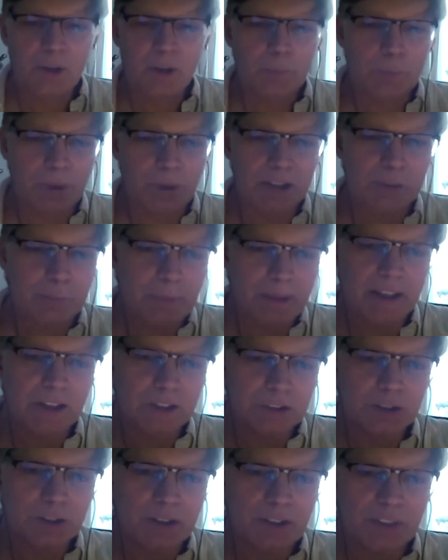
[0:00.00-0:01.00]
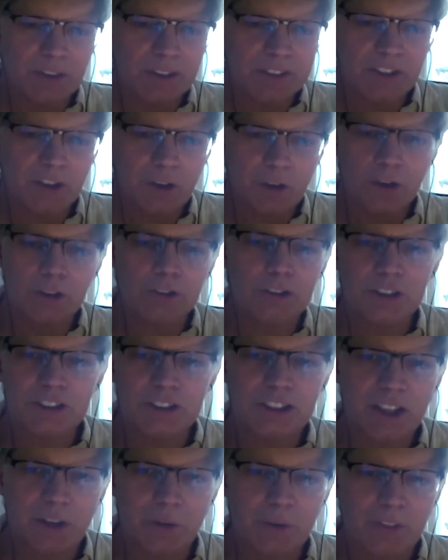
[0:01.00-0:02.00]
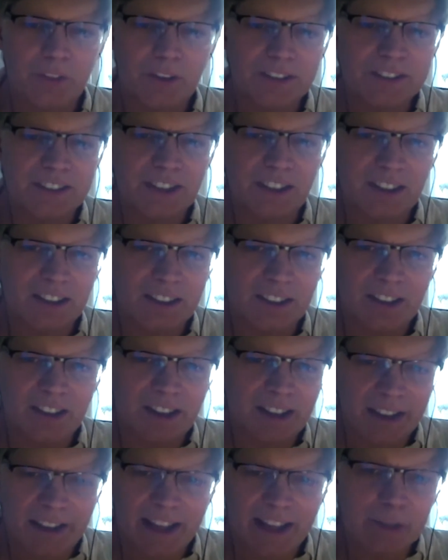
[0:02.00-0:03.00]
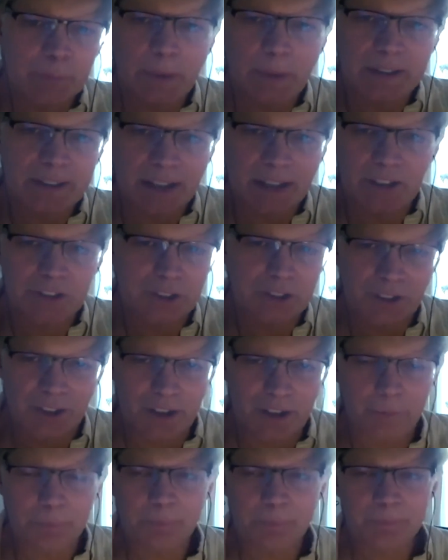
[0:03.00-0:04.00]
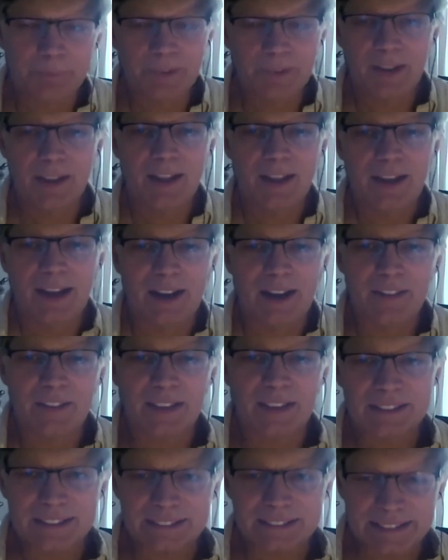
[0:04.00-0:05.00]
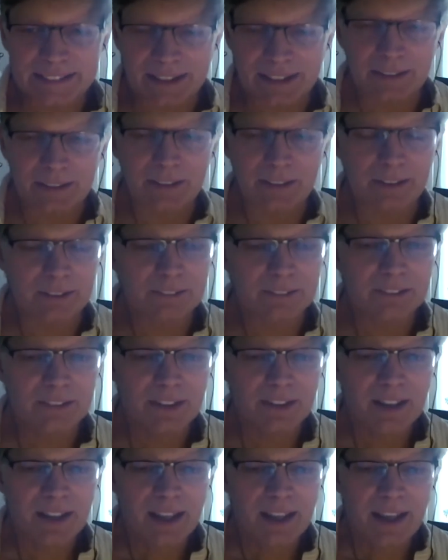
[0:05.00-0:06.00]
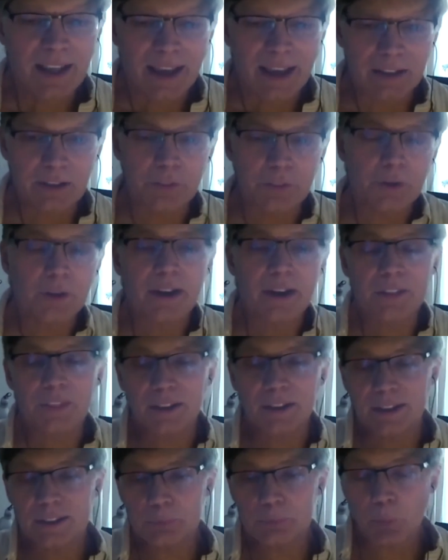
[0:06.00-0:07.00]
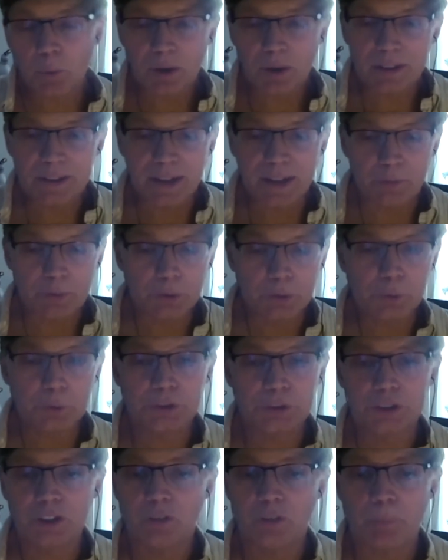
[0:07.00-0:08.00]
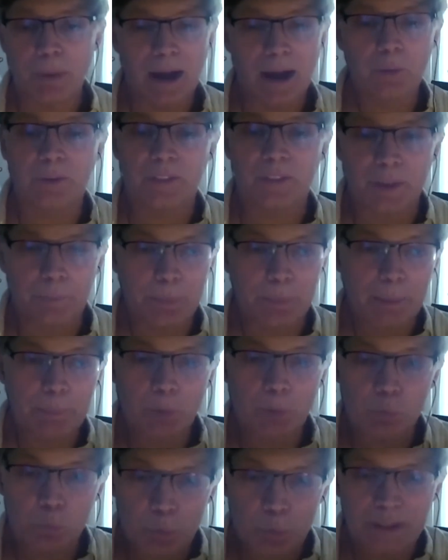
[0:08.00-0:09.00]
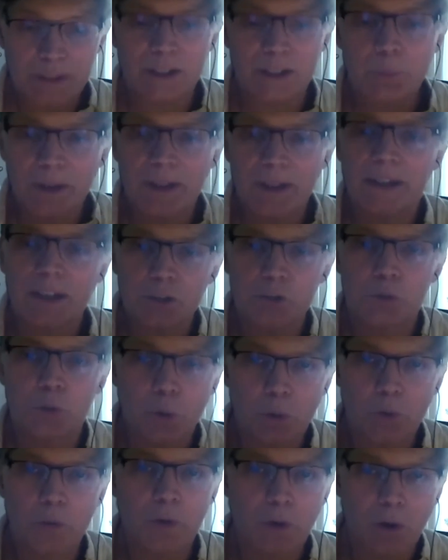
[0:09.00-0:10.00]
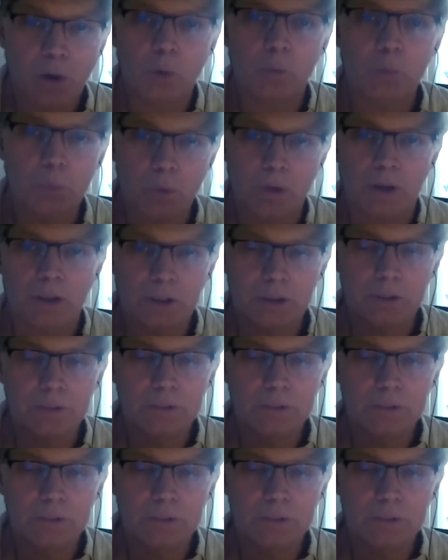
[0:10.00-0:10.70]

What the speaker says: But it's making sure that there's an urgency or there's an expectation there. I think that's the second thing. And the third, I think, is more devolution of power, that people really want to control their own work.